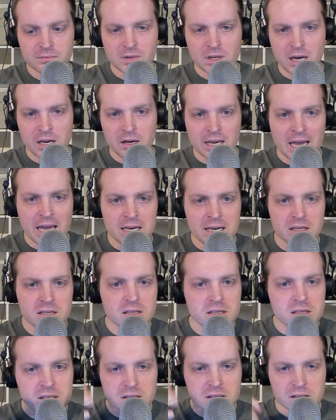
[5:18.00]
And again, it
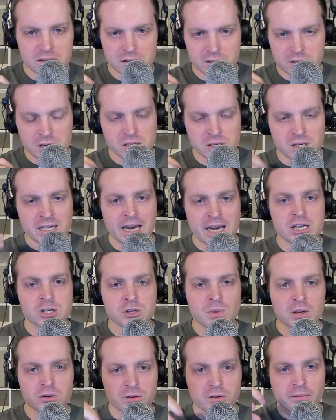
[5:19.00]
doesn't tie as
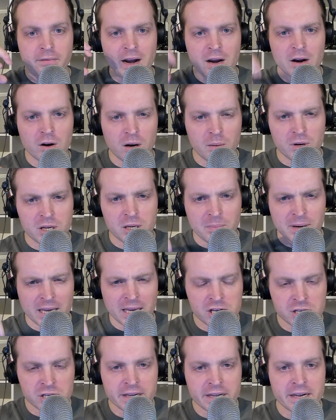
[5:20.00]
well to the regular
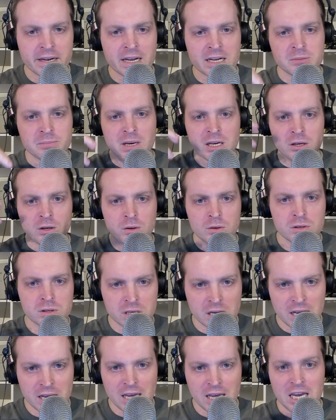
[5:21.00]
multiplication that has been used
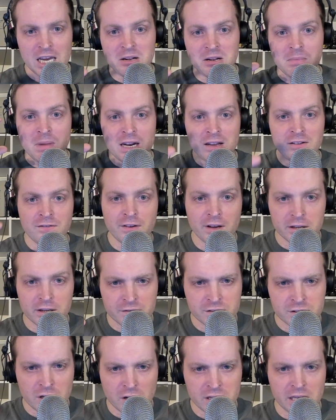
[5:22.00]
in many fields of
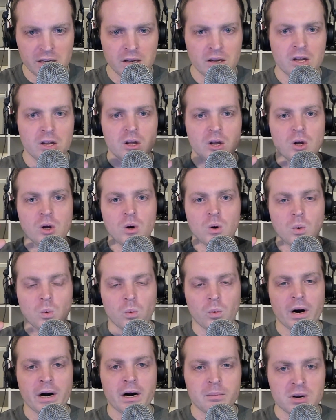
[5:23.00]
study
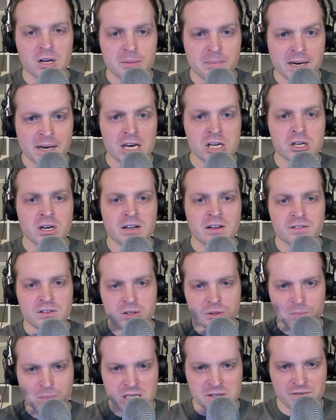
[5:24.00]
where multiplication has
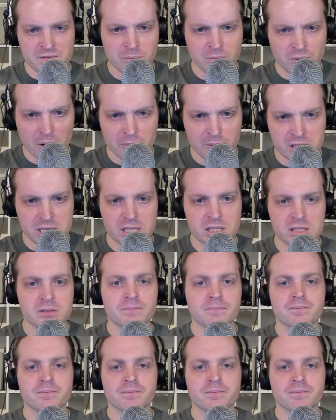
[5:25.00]
specific properties.